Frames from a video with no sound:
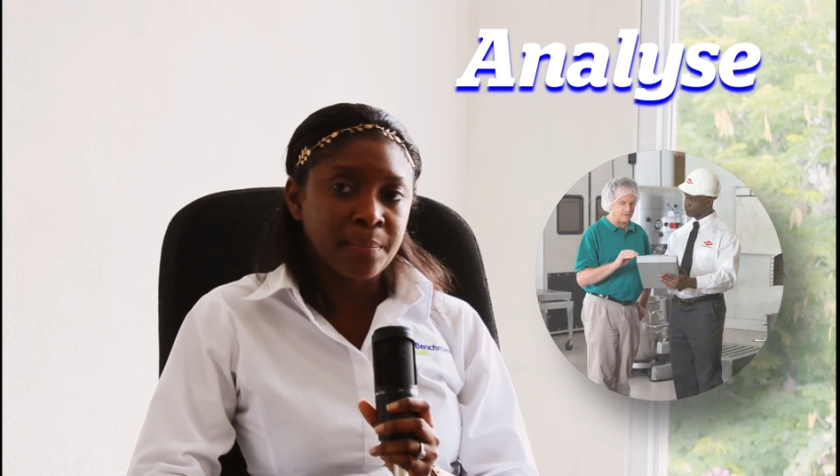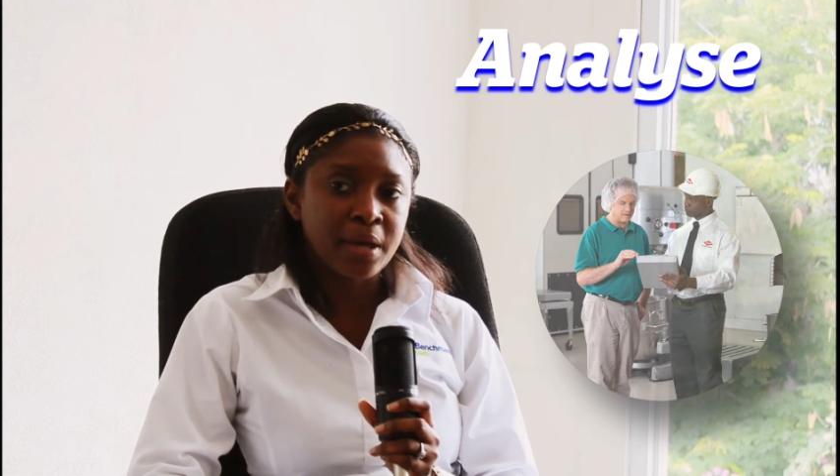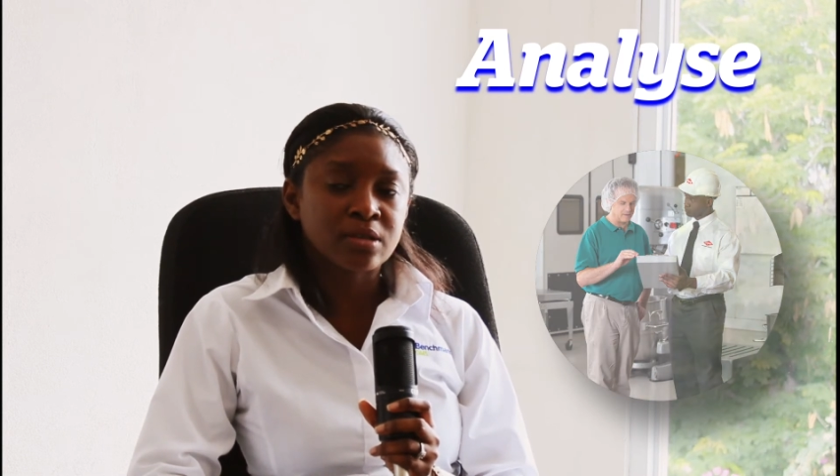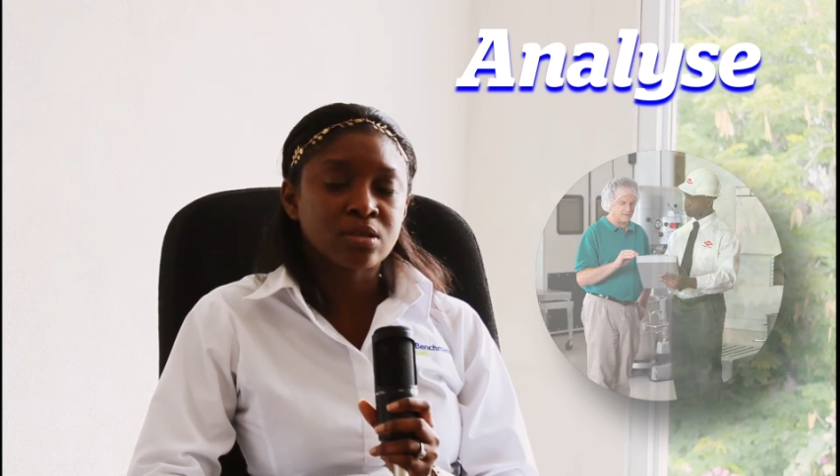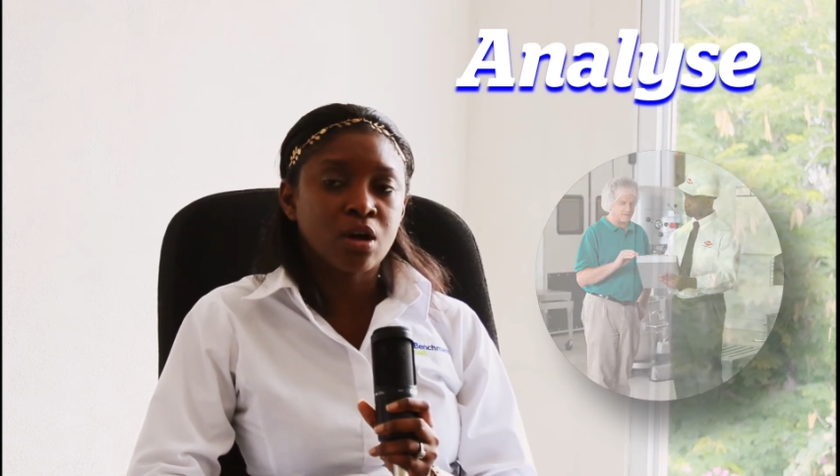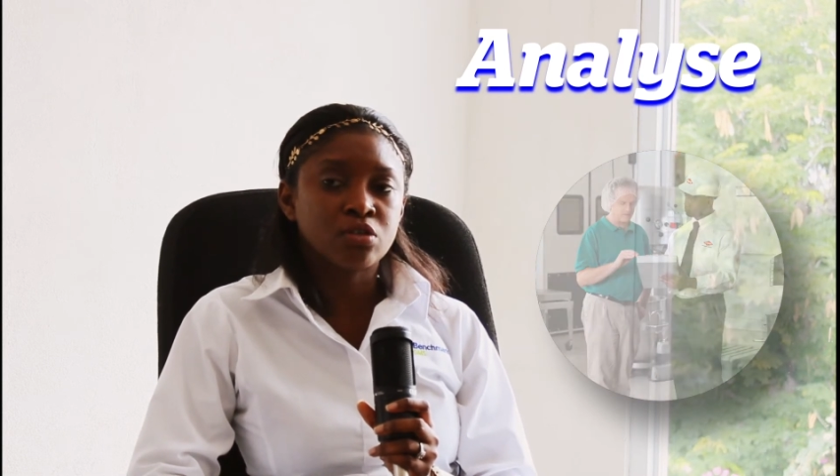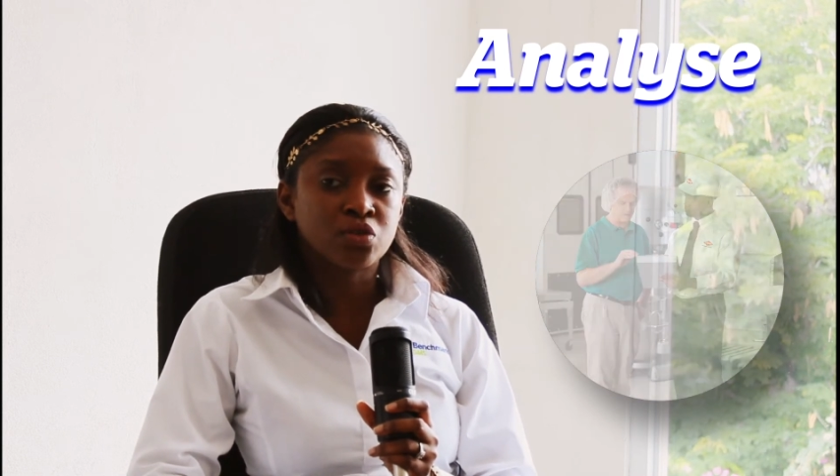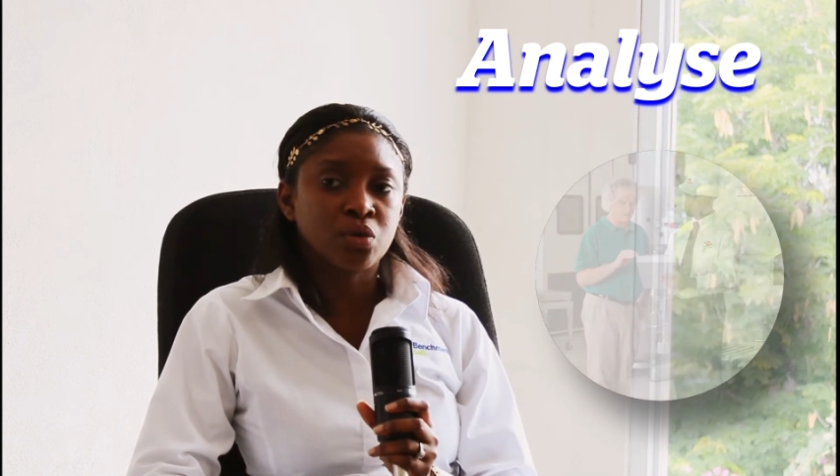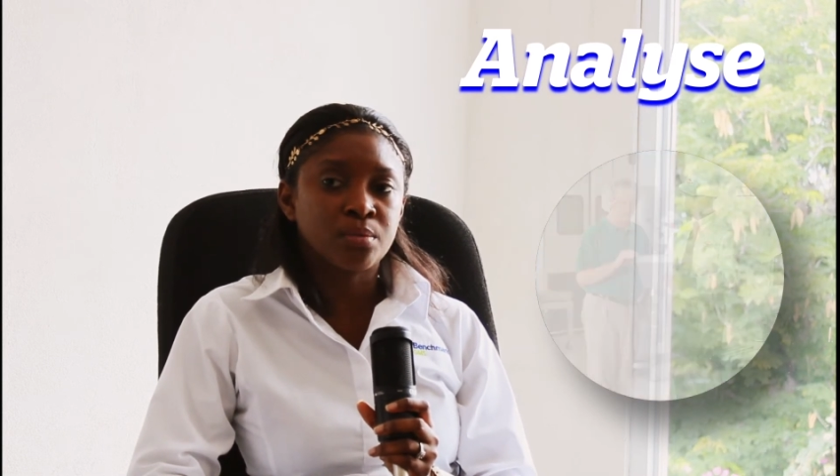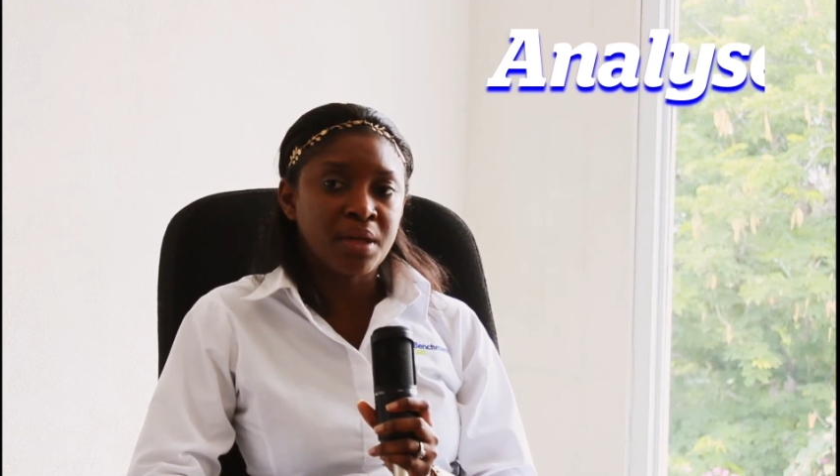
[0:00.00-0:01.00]
pest
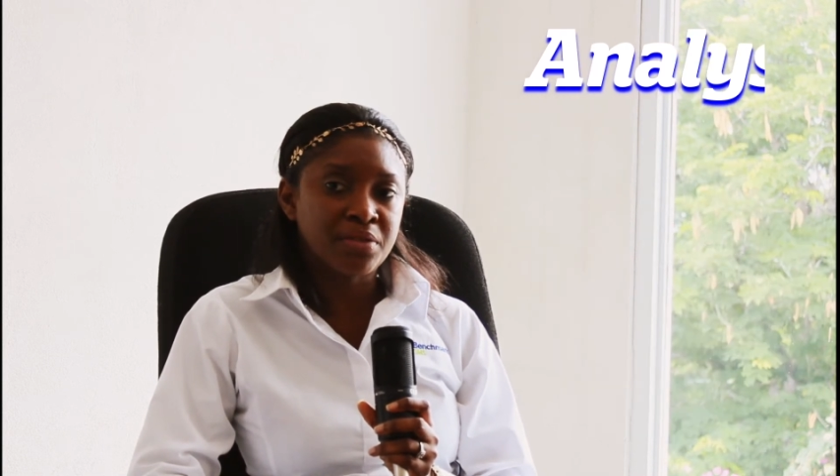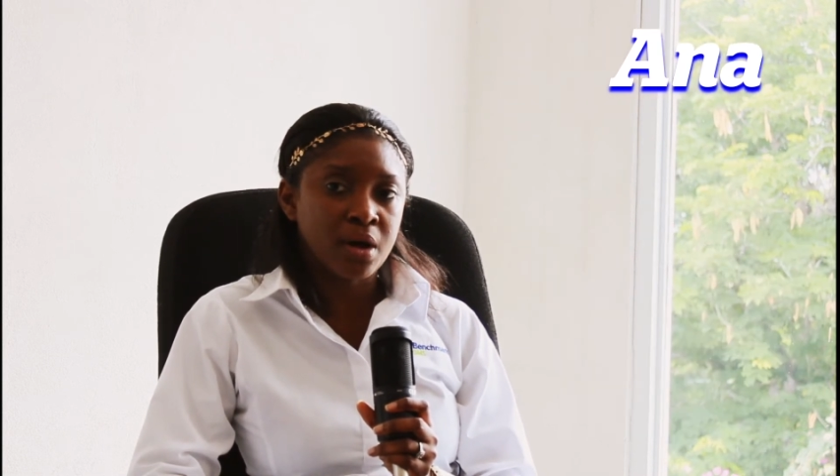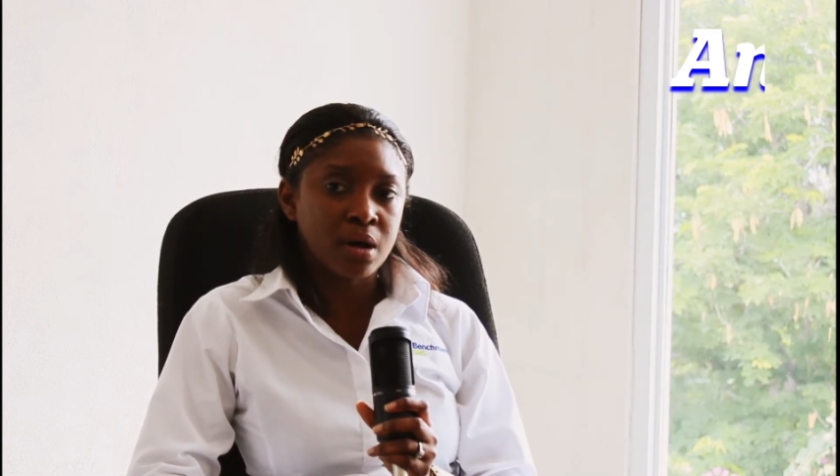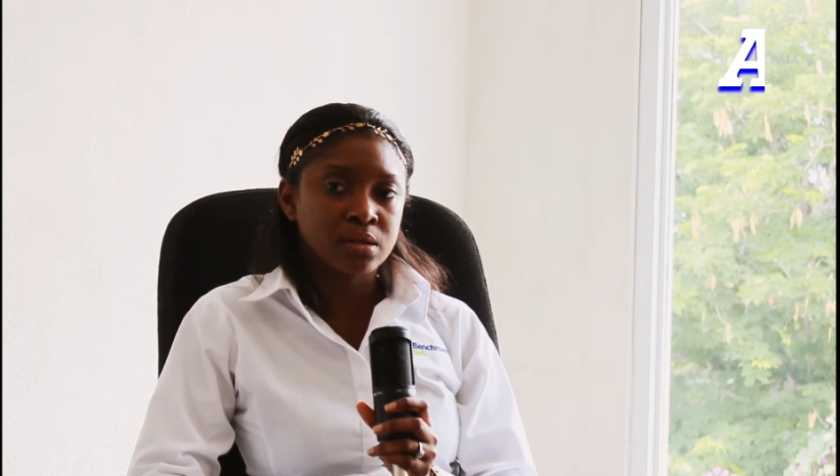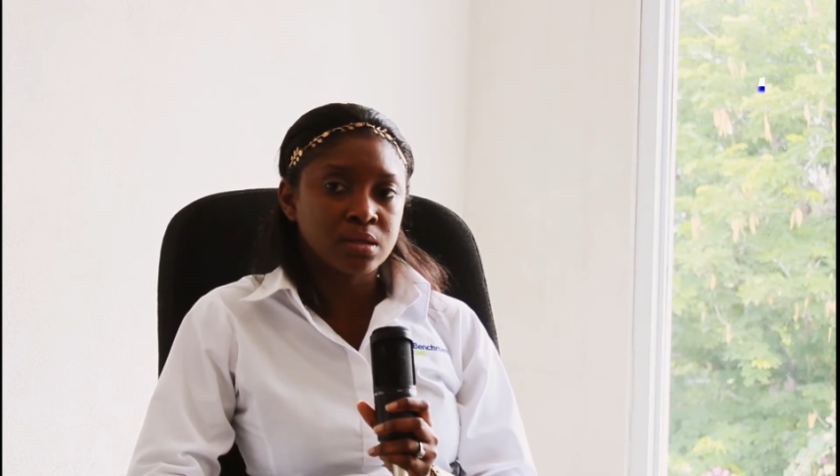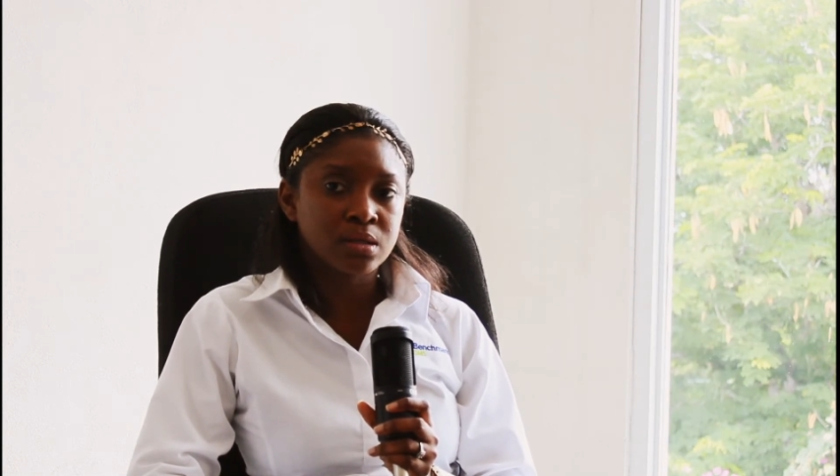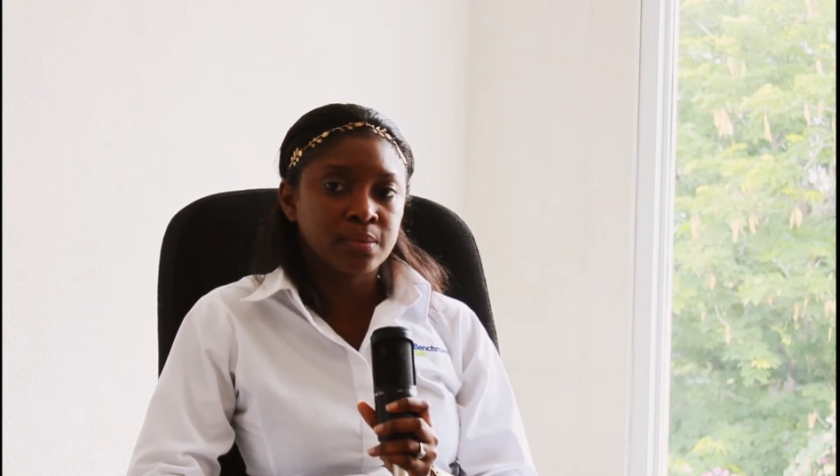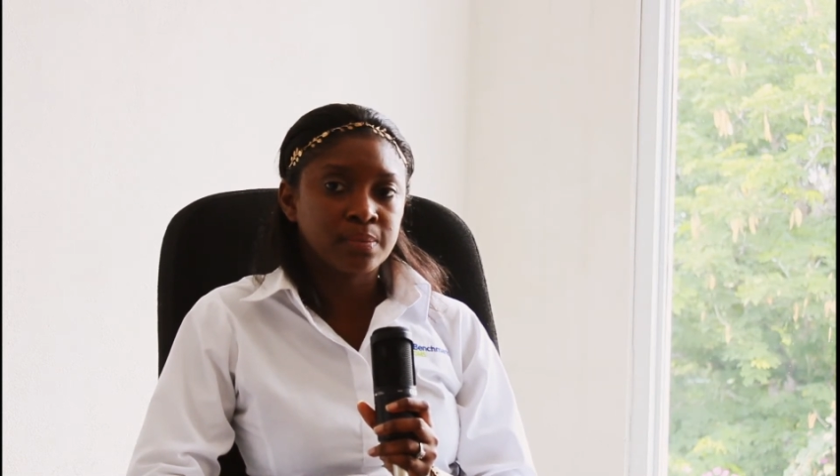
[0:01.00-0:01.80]
control methods.